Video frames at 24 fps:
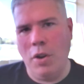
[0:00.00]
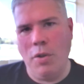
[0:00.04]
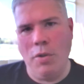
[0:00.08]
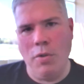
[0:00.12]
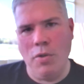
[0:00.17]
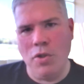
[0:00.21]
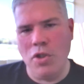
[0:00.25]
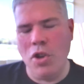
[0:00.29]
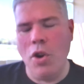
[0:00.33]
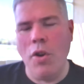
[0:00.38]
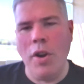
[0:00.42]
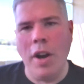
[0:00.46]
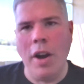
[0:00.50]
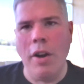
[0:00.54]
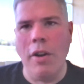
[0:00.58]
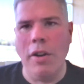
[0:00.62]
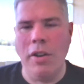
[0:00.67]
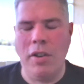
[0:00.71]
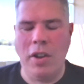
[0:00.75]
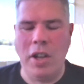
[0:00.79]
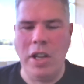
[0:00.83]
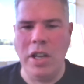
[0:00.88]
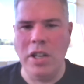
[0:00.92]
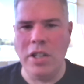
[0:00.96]
there's no
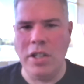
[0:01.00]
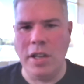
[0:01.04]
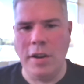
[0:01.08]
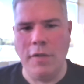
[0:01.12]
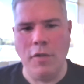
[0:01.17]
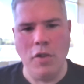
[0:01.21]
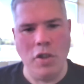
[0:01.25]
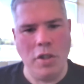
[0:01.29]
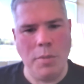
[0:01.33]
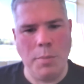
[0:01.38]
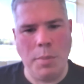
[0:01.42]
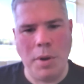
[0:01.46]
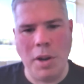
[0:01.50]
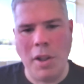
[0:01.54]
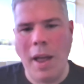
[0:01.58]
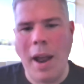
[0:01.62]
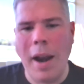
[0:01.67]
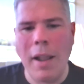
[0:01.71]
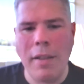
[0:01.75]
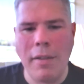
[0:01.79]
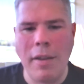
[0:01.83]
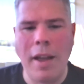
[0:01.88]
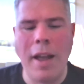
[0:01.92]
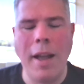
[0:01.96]
guarantee of severance, but a
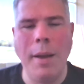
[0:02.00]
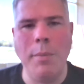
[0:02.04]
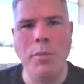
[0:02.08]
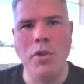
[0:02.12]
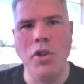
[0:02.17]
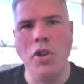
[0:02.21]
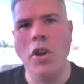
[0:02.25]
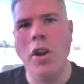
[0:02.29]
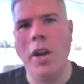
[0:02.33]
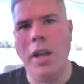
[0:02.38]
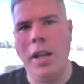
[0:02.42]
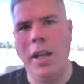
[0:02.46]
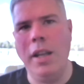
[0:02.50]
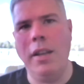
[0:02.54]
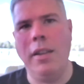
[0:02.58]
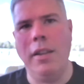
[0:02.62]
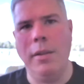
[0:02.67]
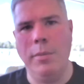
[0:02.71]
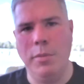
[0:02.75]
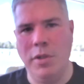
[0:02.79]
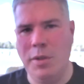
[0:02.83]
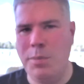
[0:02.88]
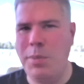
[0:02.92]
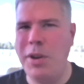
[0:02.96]
lot of times you're going to get
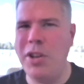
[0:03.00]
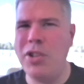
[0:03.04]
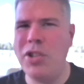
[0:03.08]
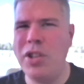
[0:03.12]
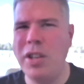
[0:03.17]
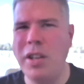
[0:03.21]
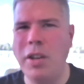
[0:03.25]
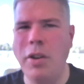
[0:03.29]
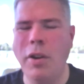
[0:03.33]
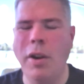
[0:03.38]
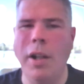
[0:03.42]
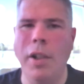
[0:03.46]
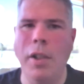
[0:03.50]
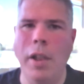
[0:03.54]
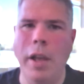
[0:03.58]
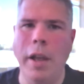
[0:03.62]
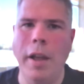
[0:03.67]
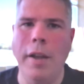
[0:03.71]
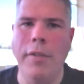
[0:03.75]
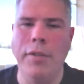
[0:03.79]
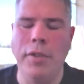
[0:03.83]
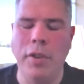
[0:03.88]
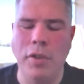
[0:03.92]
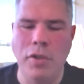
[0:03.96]
them, especially during a
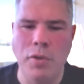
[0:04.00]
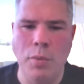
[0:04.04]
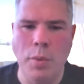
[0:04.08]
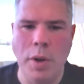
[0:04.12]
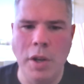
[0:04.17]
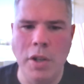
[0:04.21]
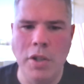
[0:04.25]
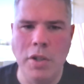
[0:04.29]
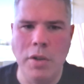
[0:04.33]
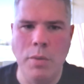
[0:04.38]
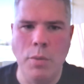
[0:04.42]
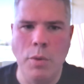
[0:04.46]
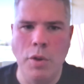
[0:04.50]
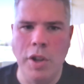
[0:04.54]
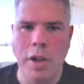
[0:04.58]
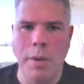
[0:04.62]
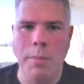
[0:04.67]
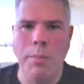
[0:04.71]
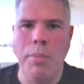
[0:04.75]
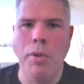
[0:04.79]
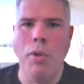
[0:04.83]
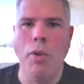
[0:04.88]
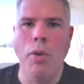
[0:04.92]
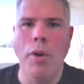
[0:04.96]
layoff situation where the
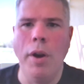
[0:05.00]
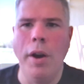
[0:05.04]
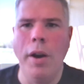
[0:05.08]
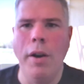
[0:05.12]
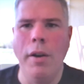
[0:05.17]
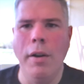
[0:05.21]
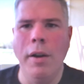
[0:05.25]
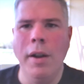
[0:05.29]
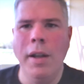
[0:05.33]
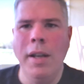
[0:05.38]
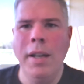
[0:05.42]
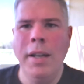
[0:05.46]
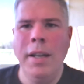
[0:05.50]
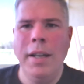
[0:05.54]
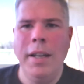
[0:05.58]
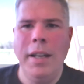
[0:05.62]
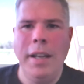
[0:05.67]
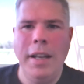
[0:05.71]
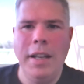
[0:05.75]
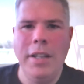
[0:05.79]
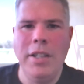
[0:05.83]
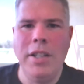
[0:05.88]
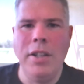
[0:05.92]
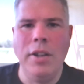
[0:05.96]
employer
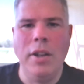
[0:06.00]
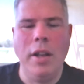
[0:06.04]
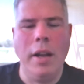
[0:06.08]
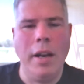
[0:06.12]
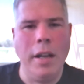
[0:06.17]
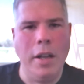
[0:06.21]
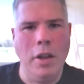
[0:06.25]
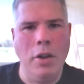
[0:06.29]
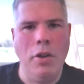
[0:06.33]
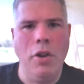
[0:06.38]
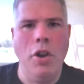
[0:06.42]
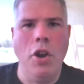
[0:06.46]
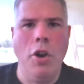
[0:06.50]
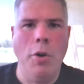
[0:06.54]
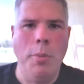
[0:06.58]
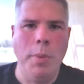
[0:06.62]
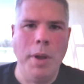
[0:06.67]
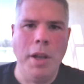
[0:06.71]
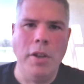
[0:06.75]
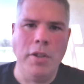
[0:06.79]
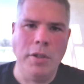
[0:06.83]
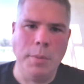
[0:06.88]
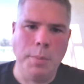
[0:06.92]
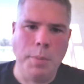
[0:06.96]
isn't letting you go
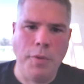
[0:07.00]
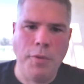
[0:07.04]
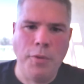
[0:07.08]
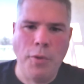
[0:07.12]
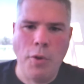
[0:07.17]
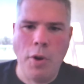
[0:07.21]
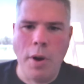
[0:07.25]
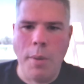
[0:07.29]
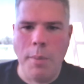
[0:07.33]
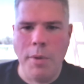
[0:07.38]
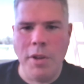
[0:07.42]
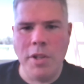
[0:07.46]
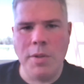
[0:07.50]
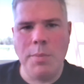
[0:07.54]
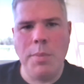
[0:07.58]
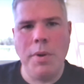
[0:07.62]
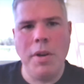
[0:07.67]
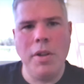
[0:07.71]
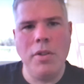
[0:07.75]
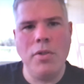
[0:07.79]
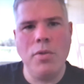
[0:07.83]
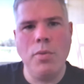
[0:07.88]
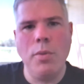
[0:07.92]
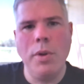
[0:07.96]
because of performance,
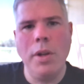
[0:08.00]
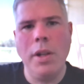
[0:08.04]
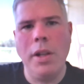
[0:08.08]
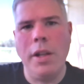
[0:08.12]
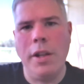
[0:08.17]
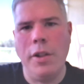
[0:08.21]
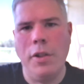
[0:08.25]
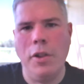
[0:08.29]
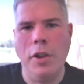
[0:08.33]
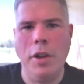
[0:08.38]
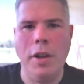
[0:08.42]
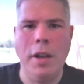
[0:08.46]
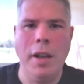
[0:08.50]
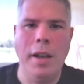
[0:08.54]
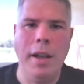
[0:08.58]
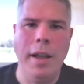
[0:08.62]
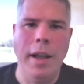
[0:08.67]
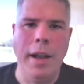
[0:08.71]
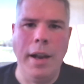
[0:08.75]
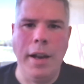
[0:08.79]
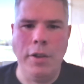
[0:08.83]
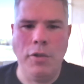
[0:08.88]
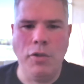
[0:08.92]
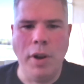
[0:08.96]
but is really looking
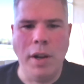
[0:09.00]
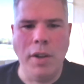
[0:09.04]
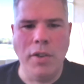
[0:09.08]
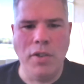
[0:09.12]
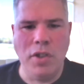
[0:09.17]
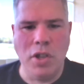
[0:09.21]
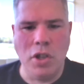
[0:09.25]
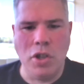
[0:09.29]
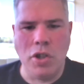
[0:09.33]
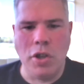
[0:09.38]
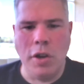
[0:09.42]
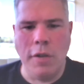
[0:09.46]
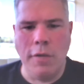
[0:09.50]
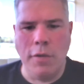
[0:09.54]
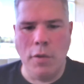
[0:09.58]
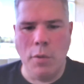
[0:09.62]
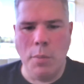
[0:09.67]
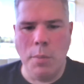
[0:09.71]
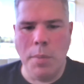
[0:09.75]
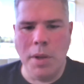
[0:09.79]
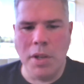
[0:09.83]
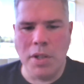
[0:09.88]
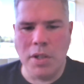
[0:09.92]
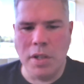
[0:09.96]
at a transition of their
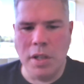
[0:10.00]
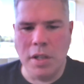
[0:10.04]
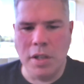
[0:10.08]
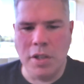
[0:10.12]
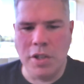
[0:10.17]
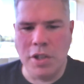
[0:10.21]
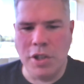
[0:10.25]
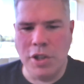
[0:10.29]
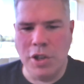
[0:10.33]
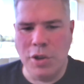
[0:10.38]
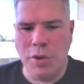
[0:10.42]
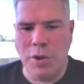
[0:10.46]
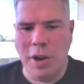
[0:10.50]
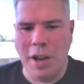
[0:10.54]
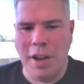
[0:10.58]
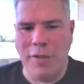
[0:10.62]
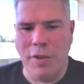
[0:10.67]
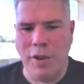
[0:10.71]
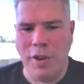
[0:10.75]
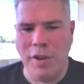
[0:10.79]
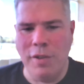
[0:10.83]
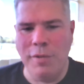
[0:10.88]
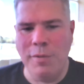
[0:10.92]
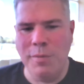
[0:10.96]
business and you
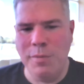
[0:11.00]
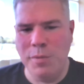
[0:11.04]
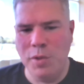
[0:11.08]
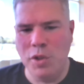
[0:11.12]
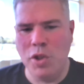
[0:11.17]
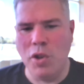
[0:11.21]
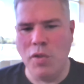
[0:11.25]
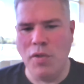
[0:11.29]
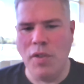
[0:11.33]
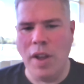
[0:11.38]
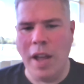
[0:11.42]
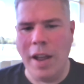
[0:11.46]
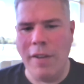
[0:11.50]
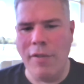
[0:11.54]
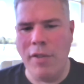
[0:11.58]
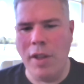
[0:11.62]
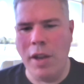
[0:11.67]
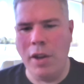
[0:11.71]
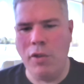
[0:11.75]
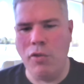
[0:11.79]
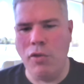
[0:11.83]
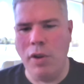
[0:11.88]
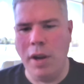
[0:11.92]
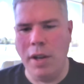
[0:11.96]
haven't survived
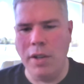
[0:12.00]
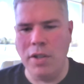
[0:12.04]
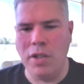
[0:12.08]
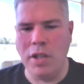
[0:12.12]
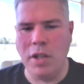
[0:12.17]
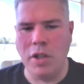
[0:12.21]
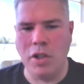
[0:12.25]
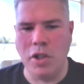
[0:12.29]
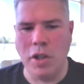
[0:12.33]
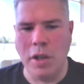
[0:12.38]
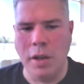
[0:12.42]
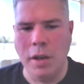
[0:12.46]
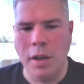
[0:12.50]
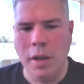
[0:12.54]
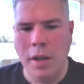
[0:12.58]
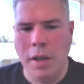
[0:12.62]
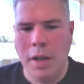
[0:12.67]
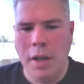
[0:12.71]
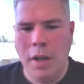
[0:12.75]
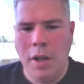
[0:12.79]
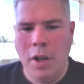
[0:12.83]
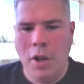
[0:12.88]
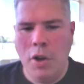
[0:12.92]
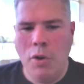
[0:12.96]
that transition.
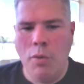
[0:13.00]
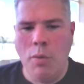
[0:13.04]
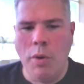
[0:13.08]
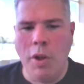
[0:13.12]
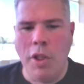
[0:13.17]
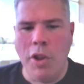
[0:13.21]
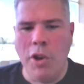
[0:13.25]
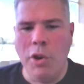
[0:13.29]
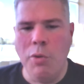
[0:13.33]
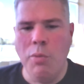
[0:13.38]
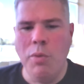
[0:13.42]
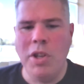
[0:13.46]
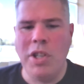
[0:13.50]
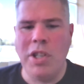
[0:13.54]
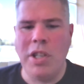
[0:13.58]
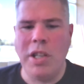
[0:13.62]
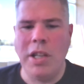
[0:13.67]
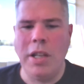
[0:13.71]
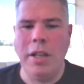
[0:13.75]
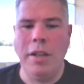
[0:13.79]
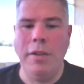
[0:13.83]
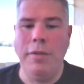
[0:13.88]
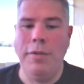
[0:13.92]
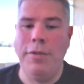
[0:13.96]
Whether you
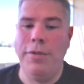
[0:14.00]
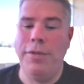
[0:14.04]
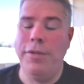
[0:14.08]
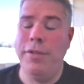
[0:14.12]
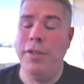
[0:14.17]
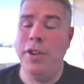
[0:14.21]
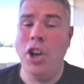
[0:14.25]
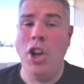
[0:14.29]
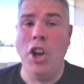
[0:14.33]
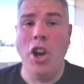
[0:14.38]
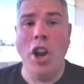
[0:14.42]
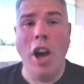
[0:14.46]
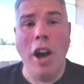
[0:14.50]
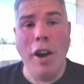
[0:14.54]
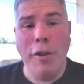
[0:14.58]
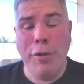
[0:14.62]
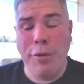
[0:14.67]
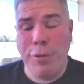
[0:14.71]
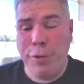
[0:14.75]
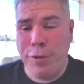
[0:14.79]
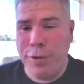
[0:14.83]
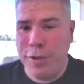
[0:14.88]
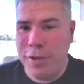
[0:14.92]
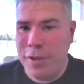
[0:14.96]
receive
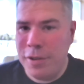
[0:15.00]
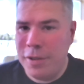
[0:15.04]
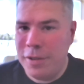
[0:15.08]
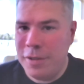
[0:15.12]
enough